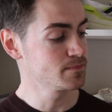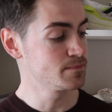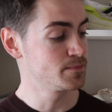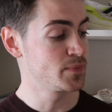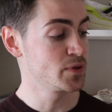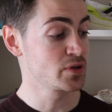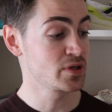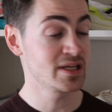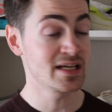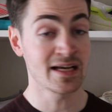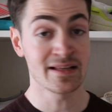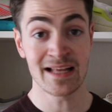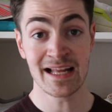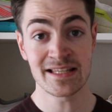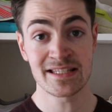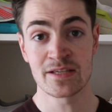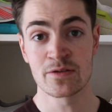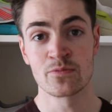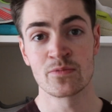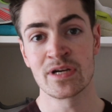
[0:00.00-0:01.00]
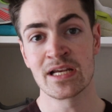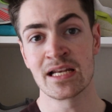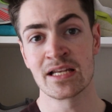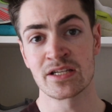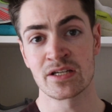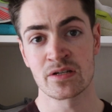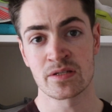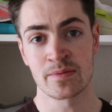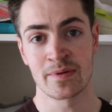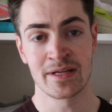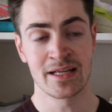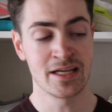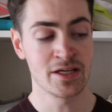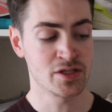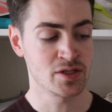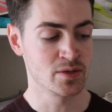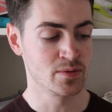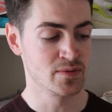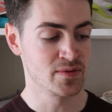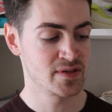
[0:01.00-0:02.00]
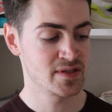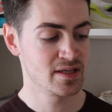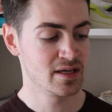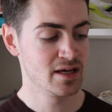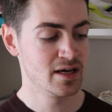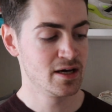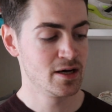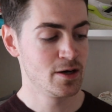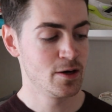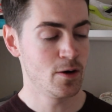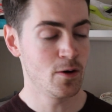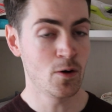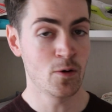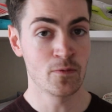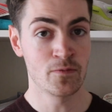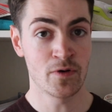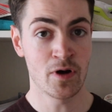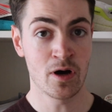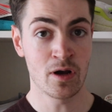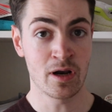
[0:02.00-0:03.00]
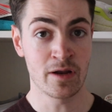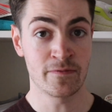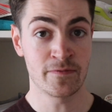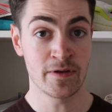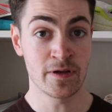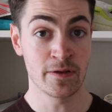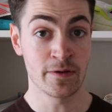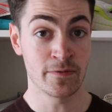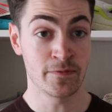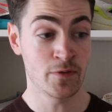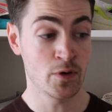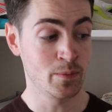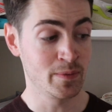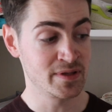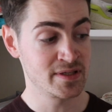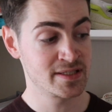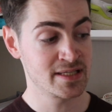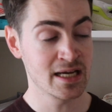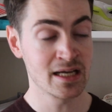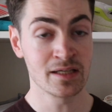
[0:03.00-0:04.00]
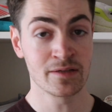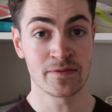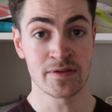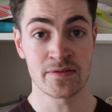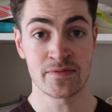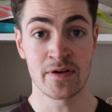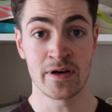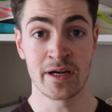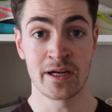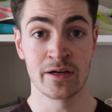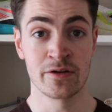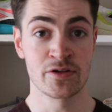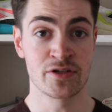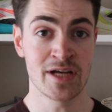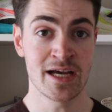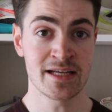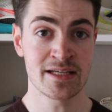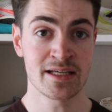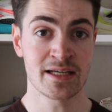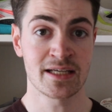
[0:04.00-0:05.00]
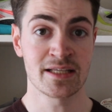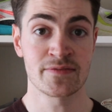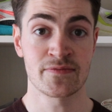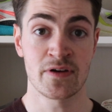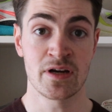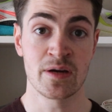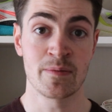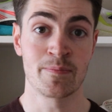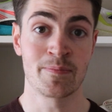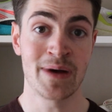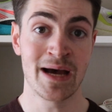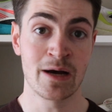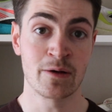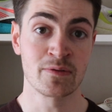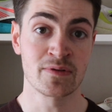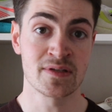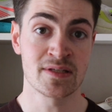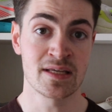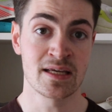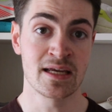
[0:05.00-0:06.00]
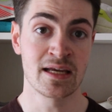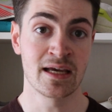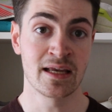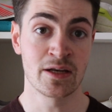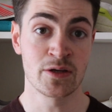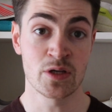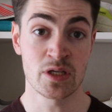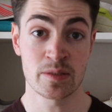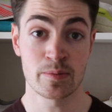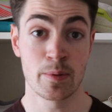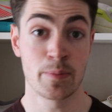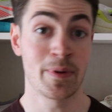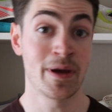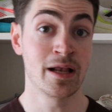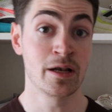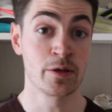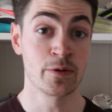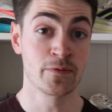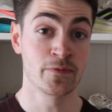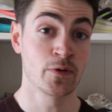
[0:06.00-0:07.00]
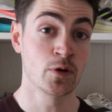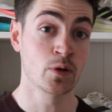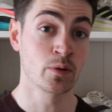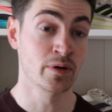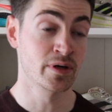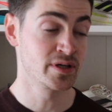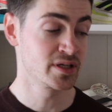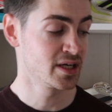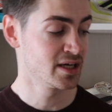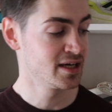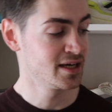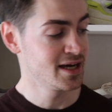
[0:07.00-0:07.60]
But yeah, that's it really in terms of my issues. Overall, I feel the foam itself is very energetic, it's very bouncy and does propel you forward.